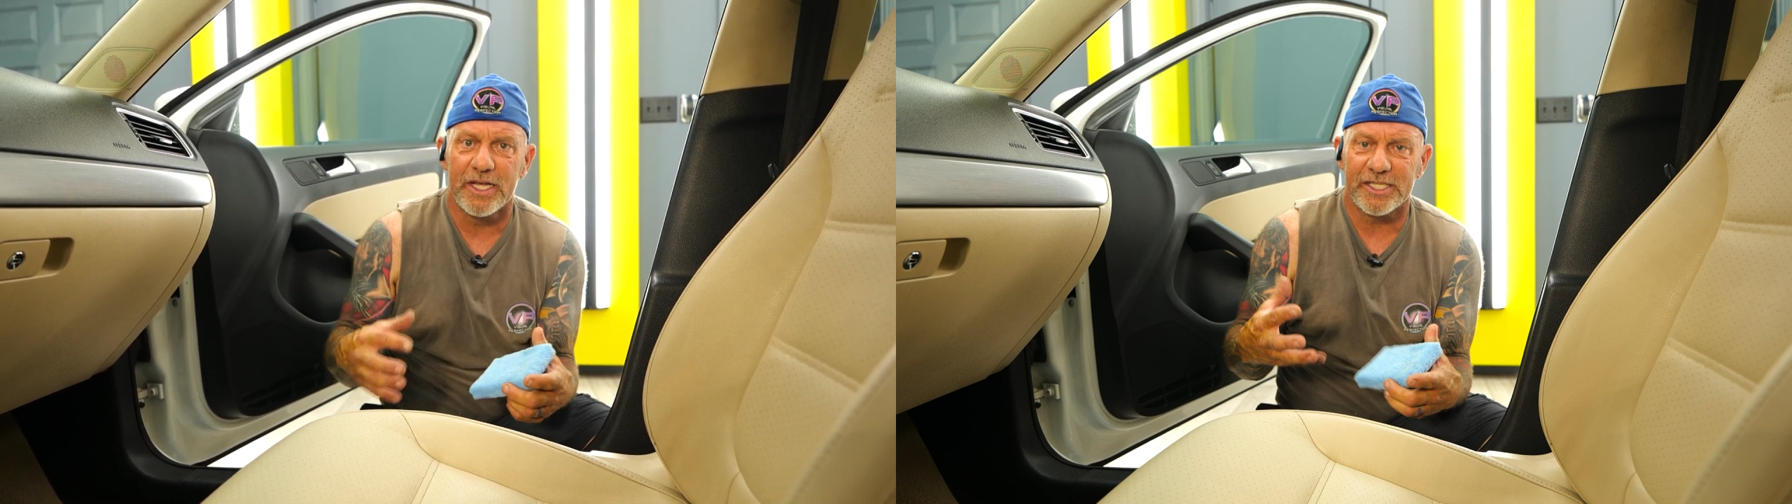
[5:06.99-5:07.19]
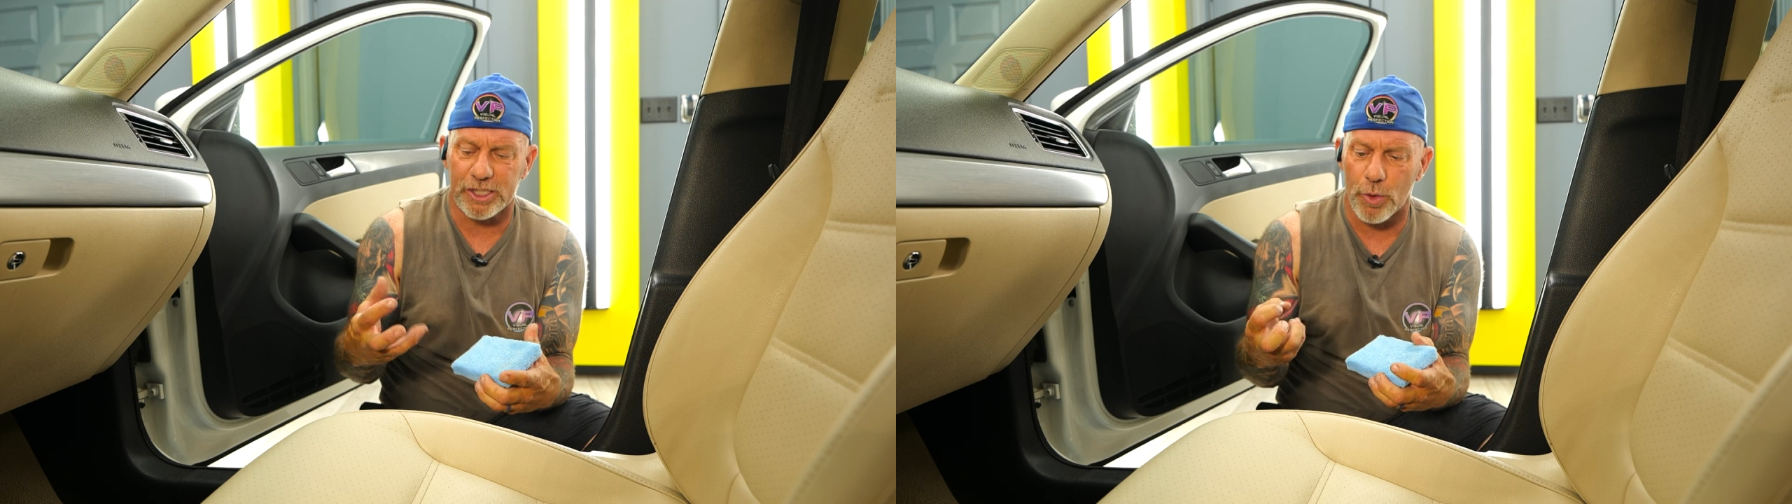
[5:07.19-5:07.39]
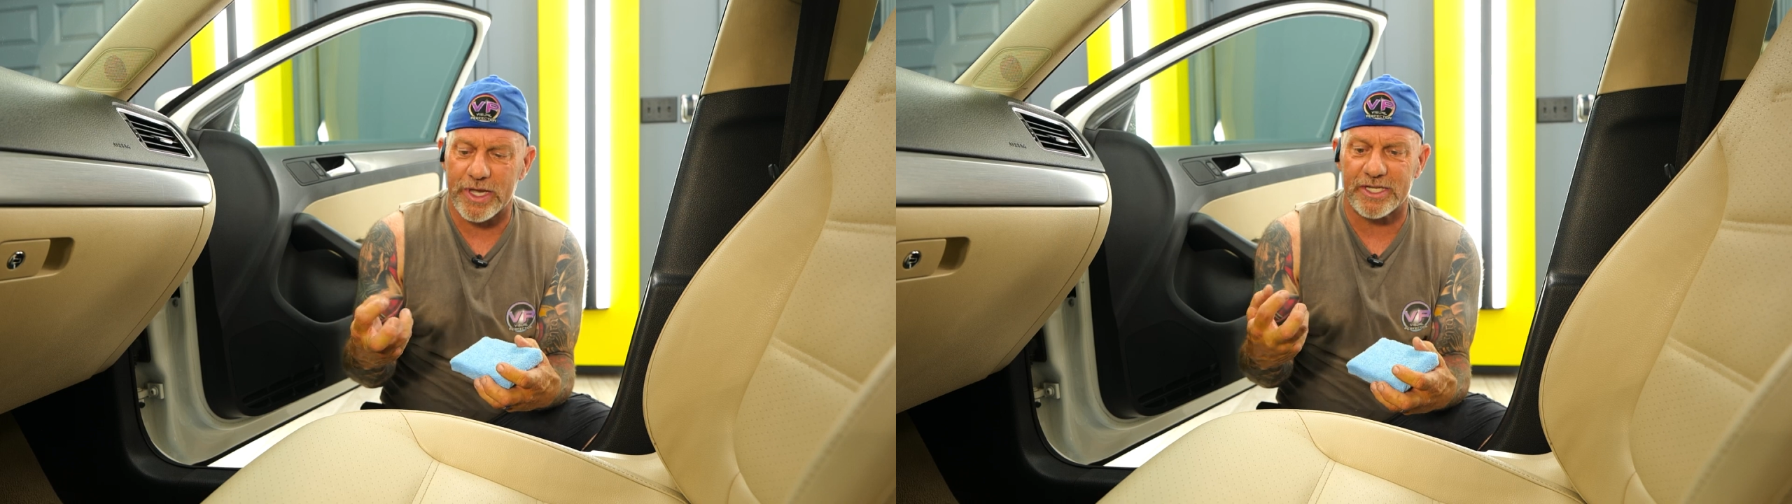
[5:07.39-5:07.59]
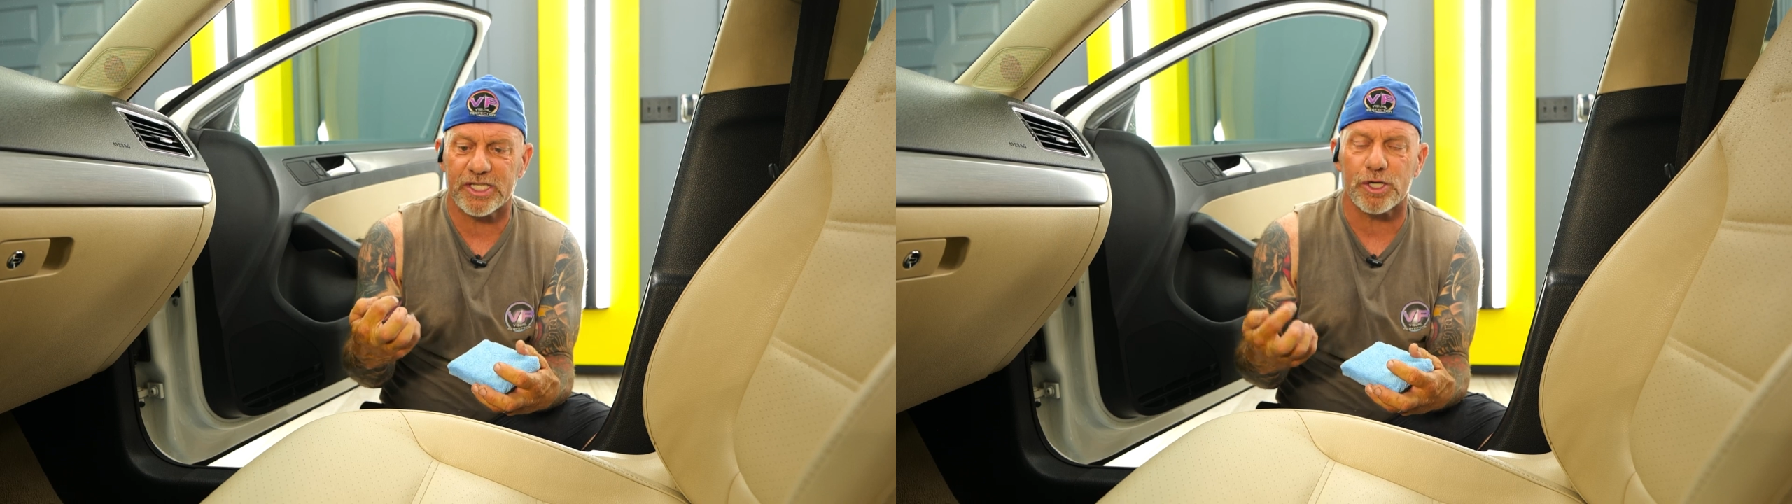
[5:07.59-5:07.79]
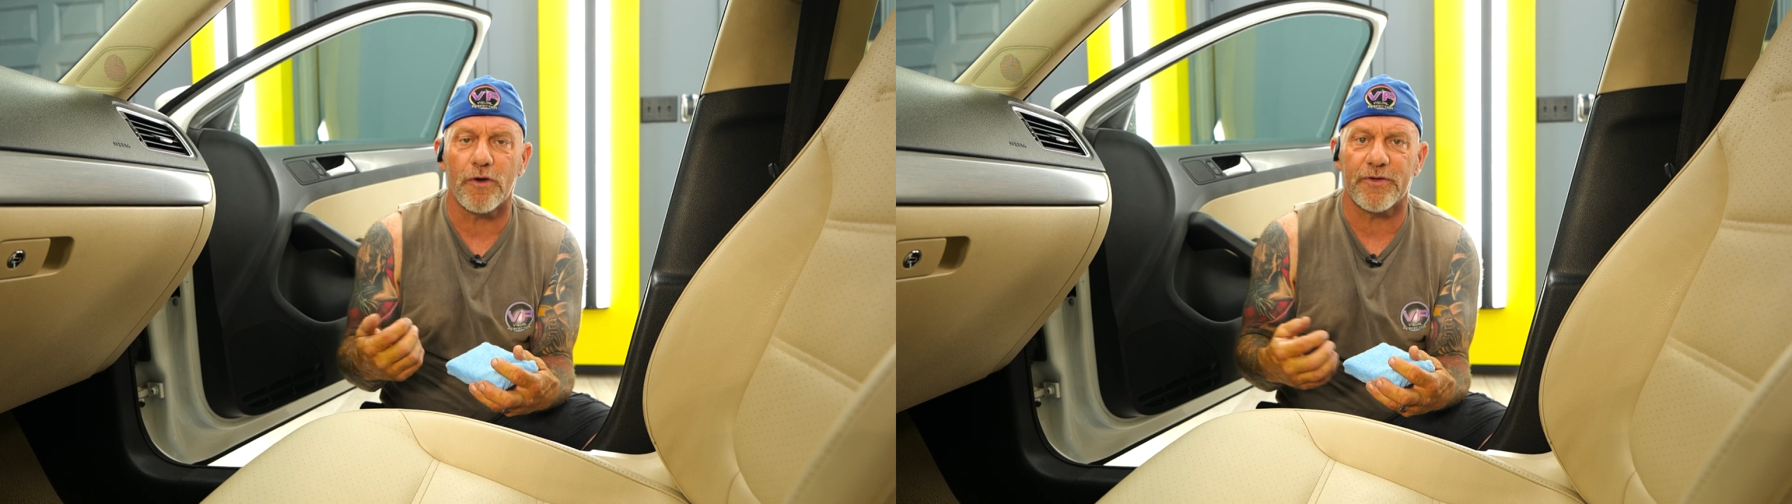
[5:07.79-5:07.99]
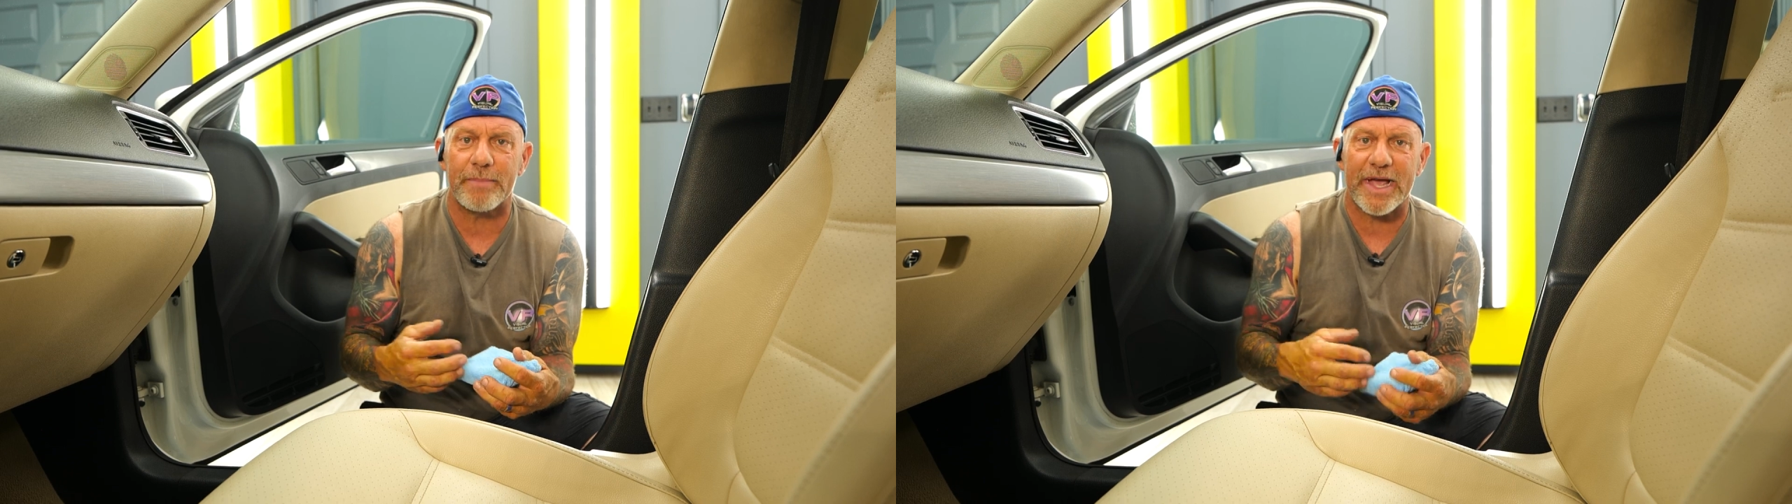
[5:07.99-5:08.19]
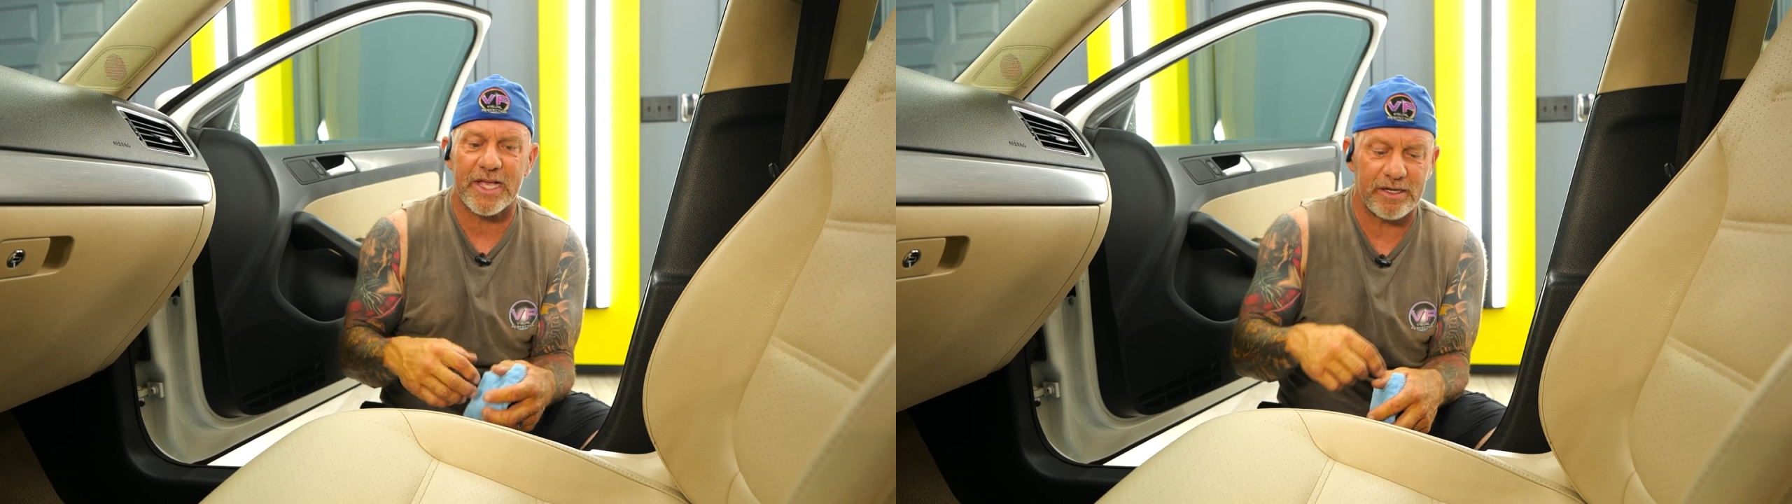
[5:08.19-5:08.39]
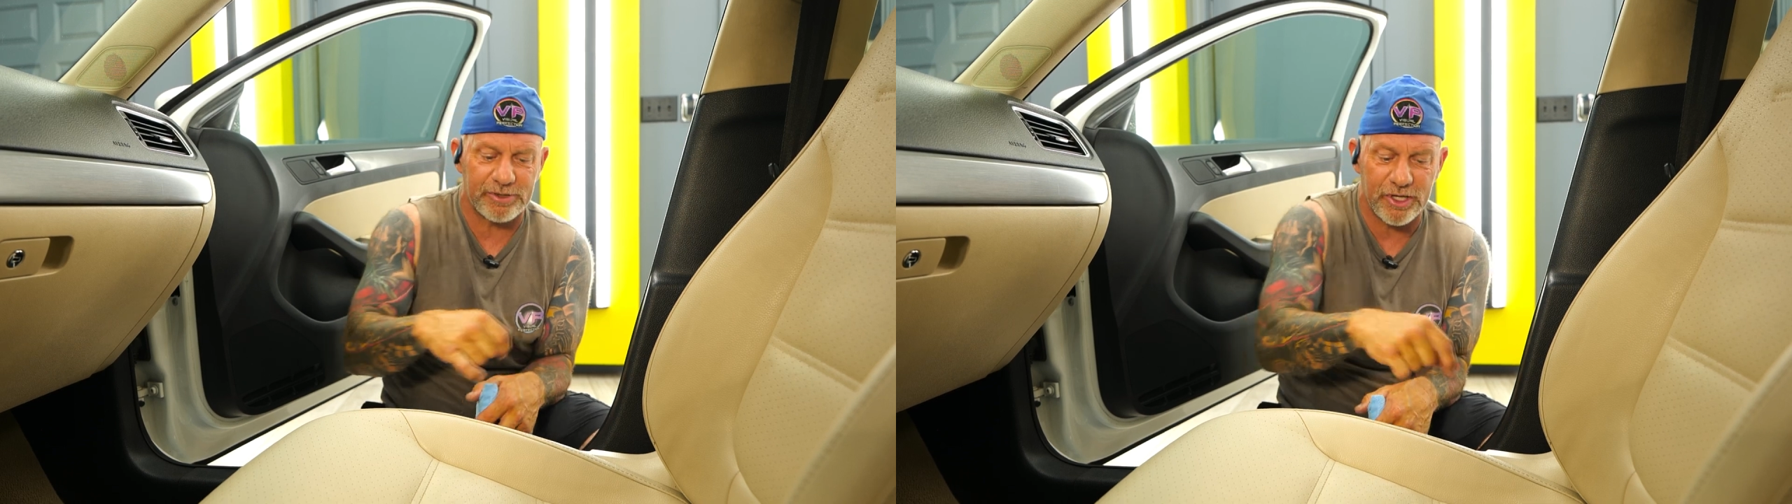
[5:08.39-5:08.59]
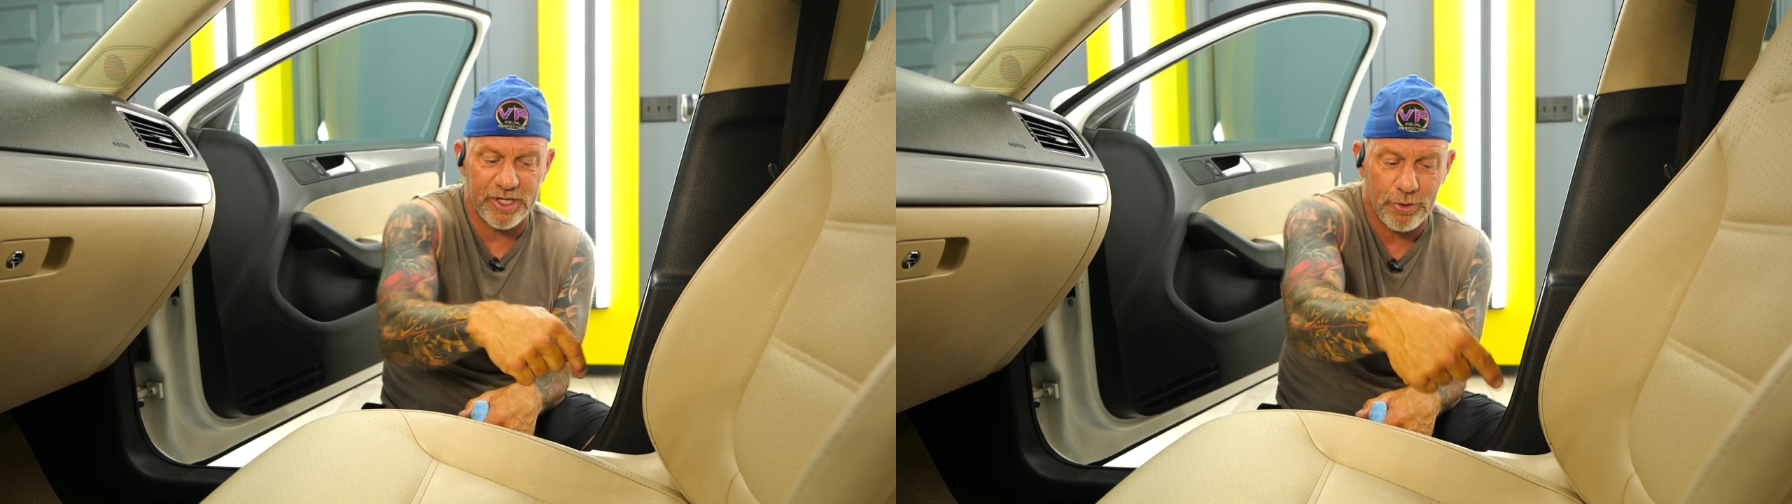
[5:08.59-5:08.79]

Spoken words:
so it can soften back up so you